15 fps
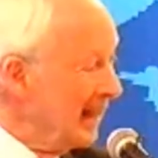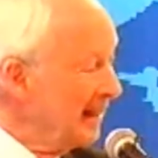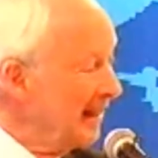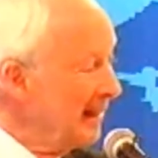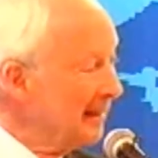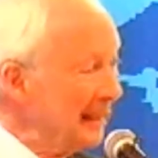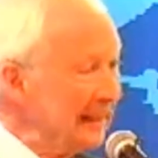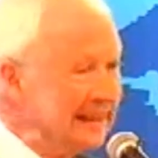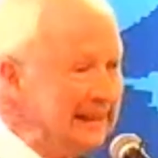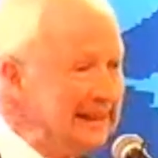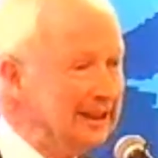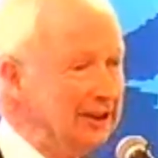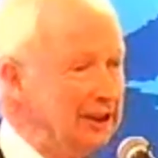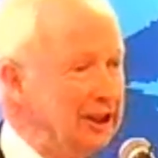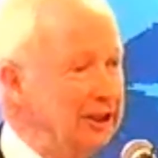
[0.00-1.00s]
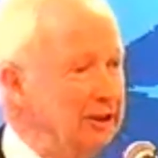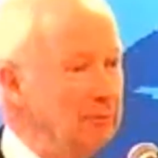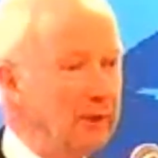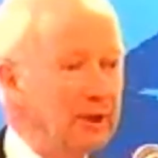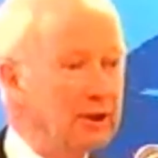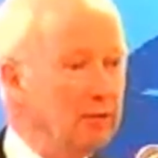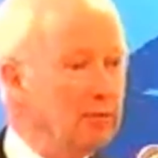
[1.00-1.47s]
This is
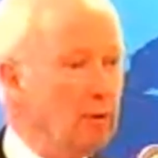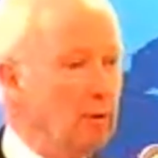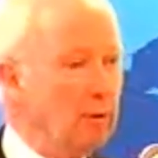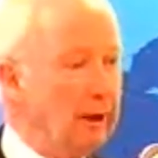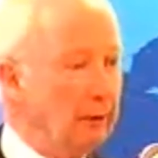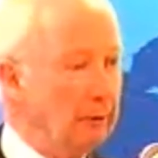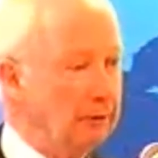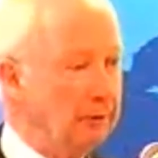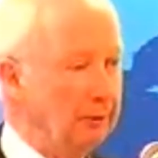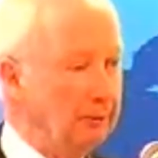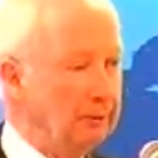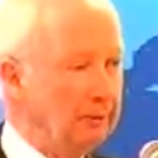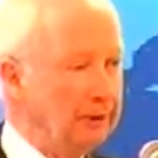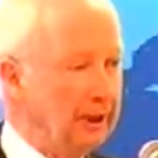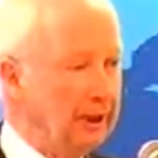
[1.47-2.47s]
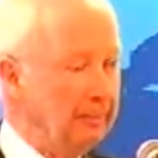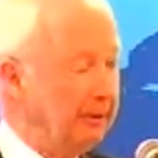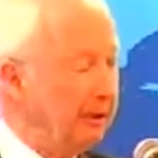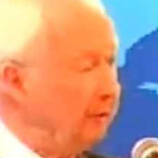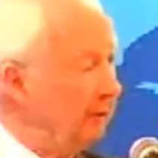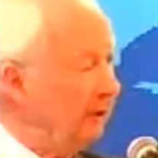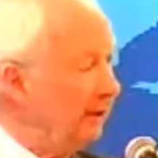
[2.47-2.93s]
continuing to roll out to keep the
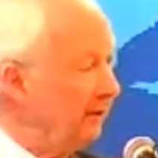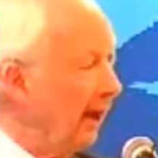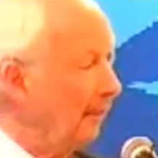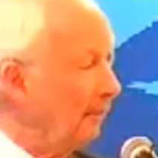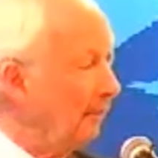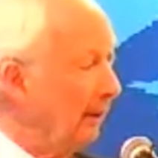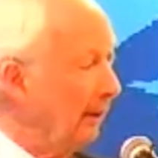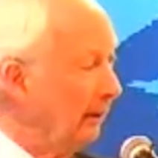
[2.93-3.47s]
Greens happy,